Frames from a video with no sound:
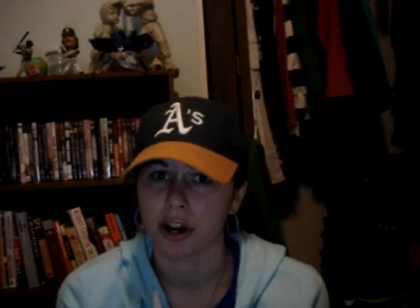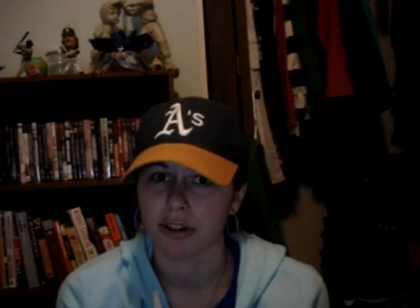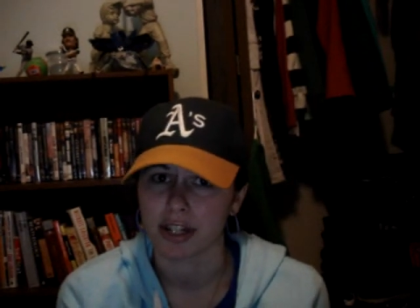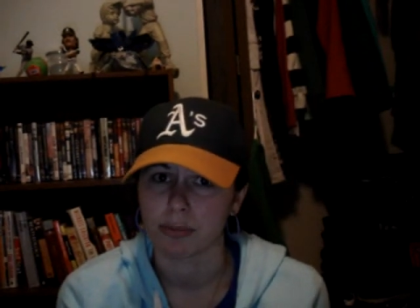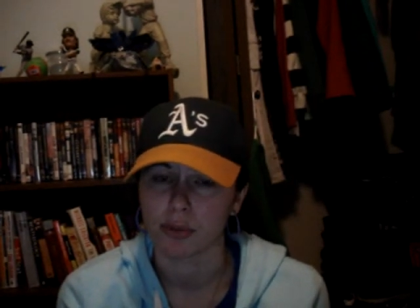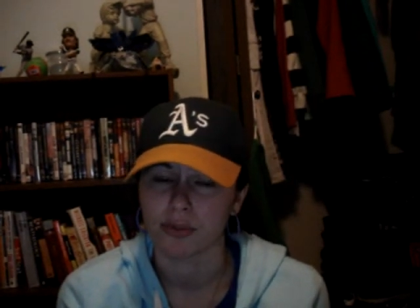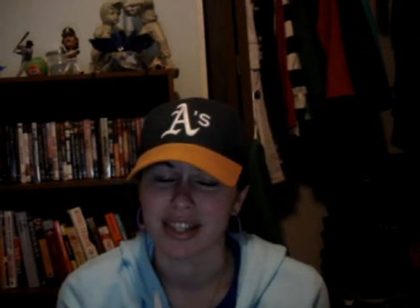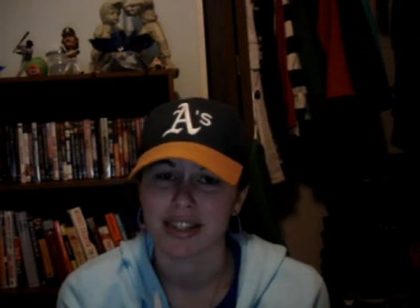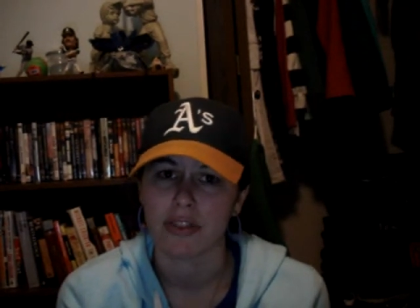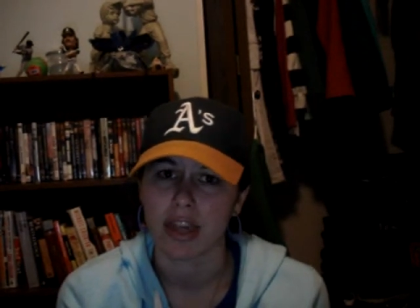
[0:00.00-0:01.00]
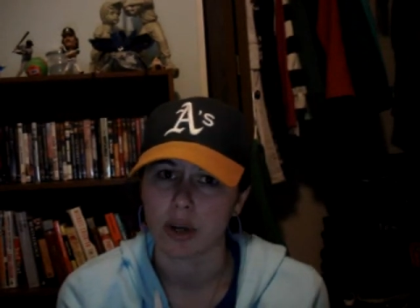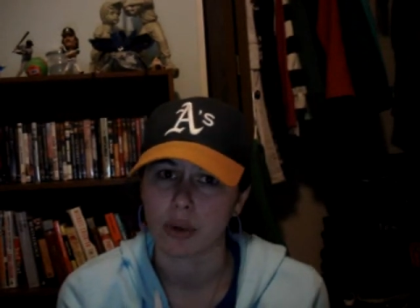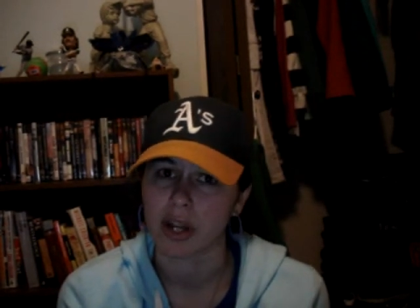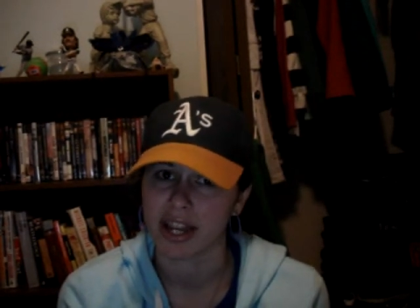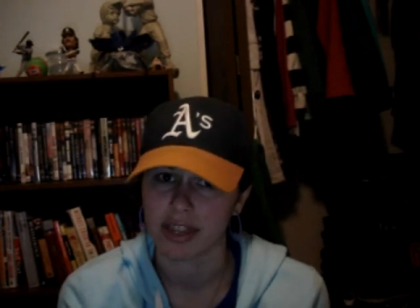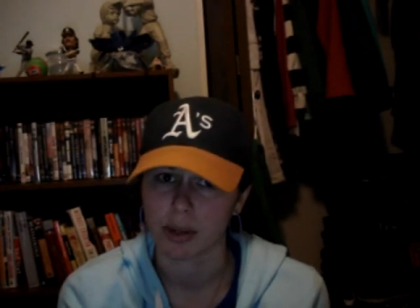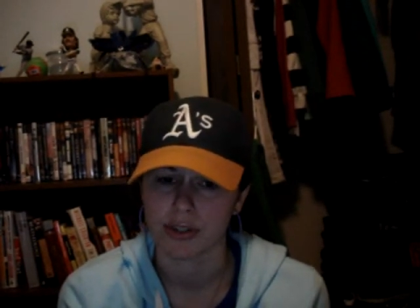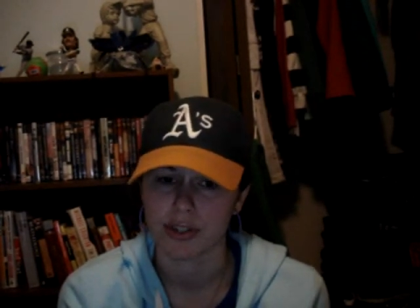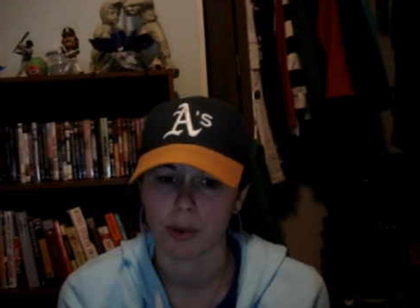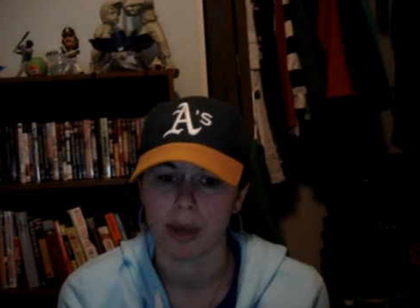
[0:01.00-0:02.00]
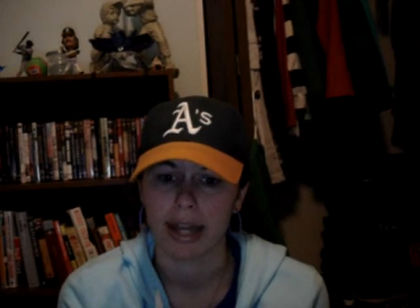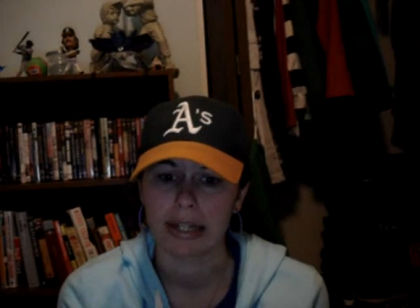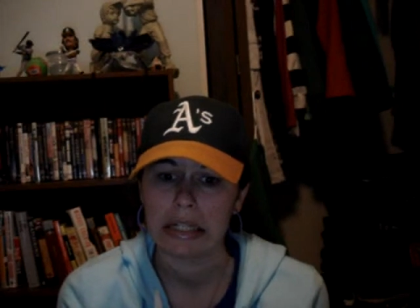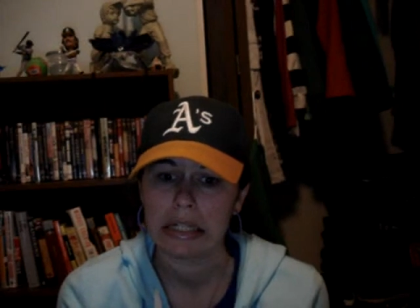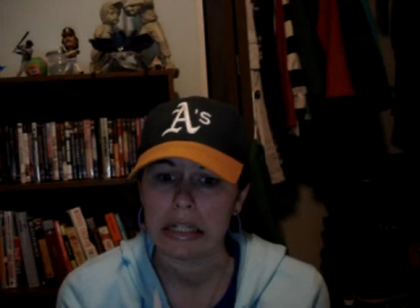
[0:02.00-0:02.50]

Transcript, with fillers: R-rated movies. They cried they were so bad.